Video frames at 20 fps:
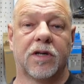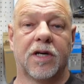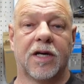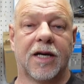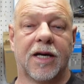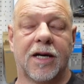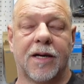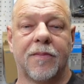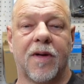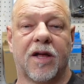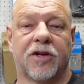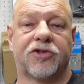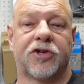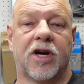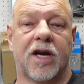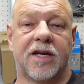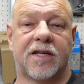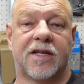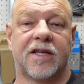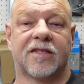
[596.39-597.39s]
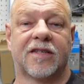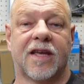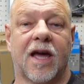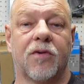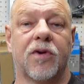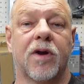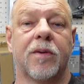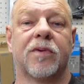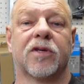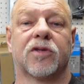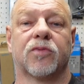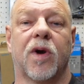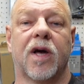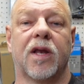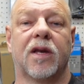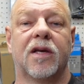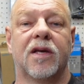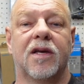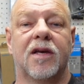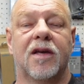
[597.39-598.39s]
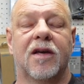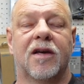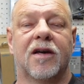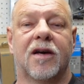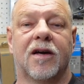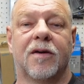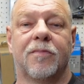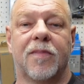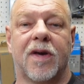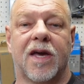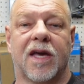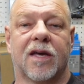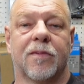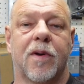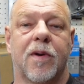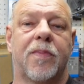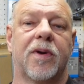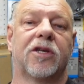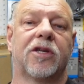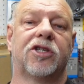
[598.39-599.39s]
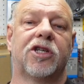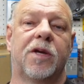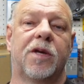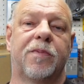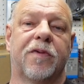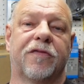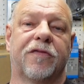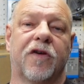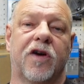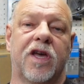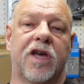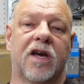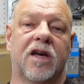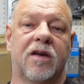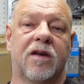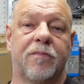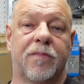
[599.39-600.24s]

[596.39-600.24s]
I'll try and discount them as well. and make them a bit cheaper for you.